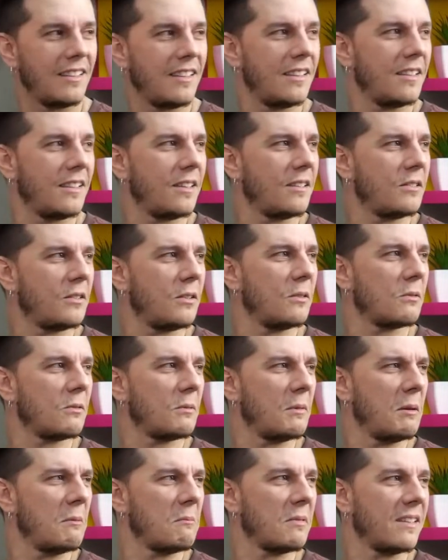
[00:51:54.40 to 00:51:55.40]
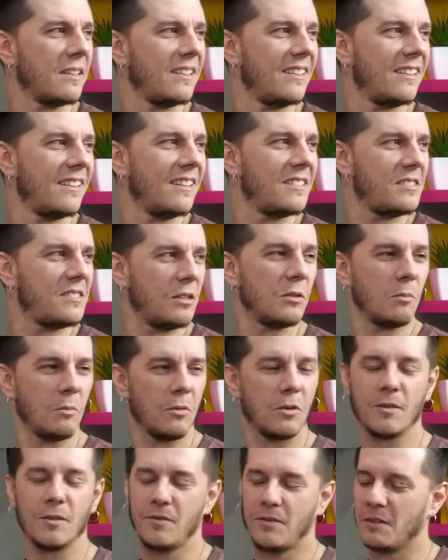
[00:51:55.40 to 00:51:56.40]
Do you remember?
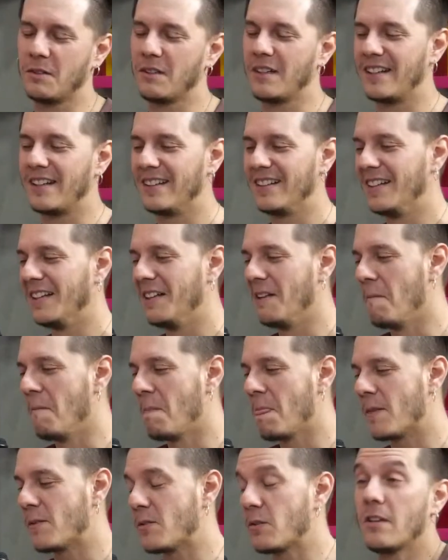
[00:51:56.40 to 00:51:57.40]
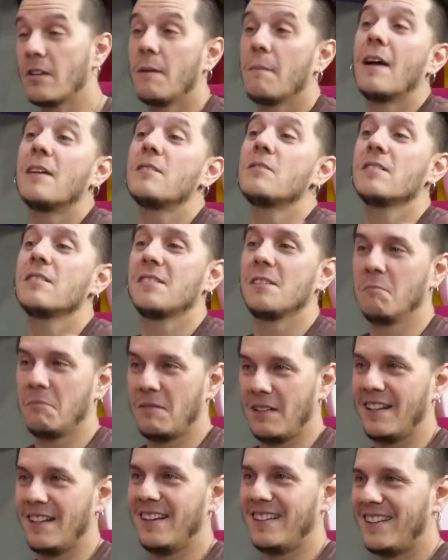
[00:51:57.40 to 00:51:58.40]
Xenomorph. Okay. So they imagine something
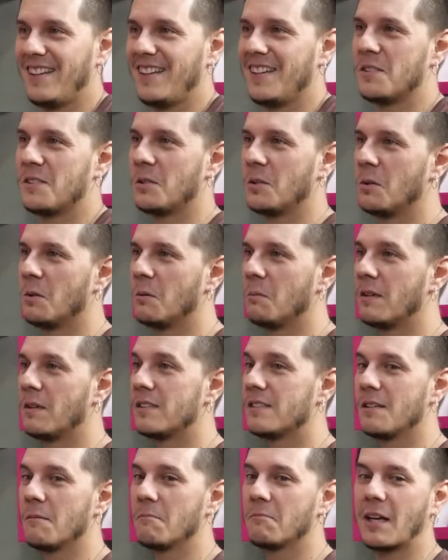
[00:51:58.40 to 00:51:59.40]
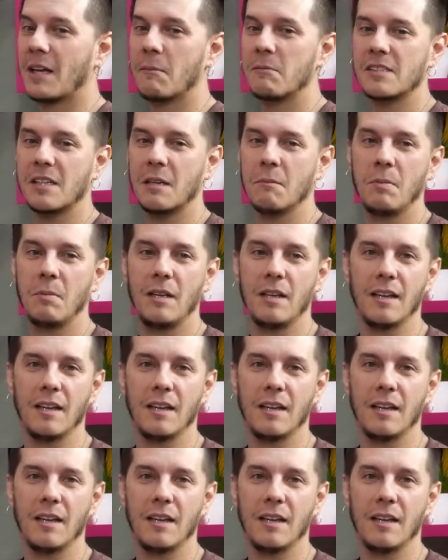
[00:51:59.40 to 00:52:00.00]
like this, you know, but sometimes it can be like